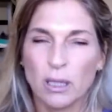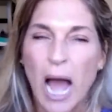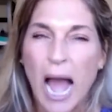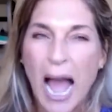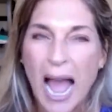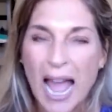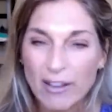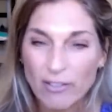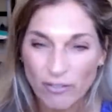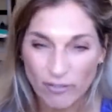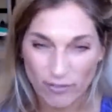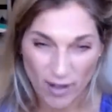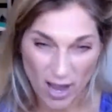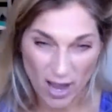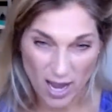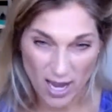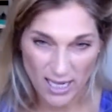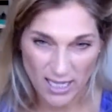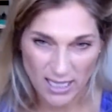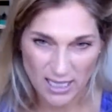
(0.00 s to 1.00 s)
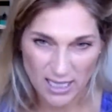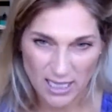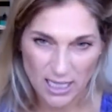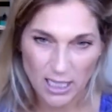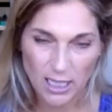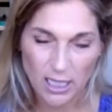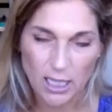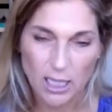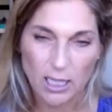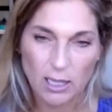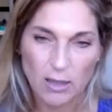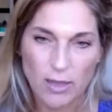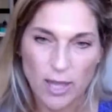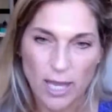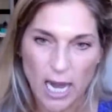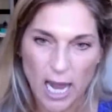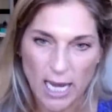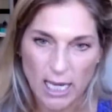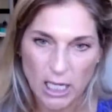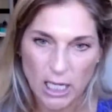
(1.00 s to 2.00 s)
I find
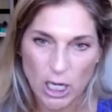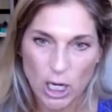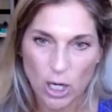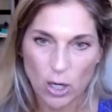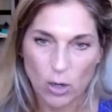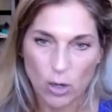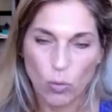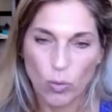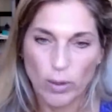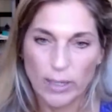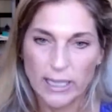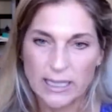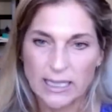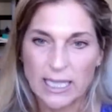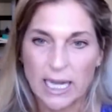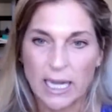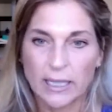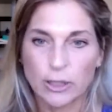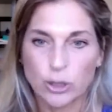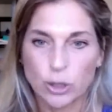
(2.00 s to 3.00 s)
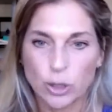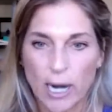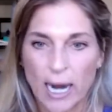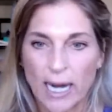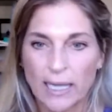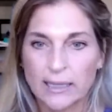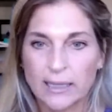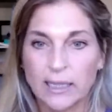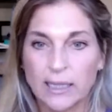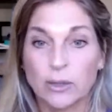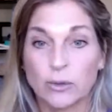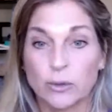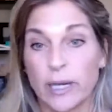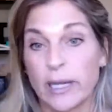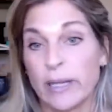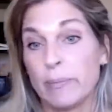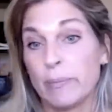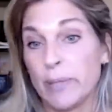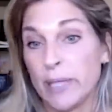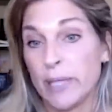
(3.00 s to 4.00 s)
that I know when it's not attracting the
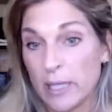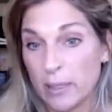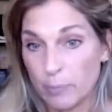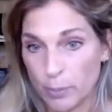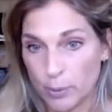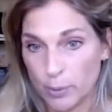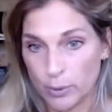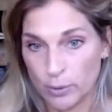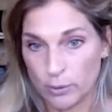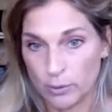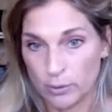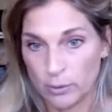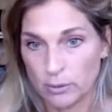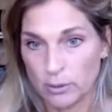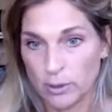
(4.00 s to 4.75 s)
right people.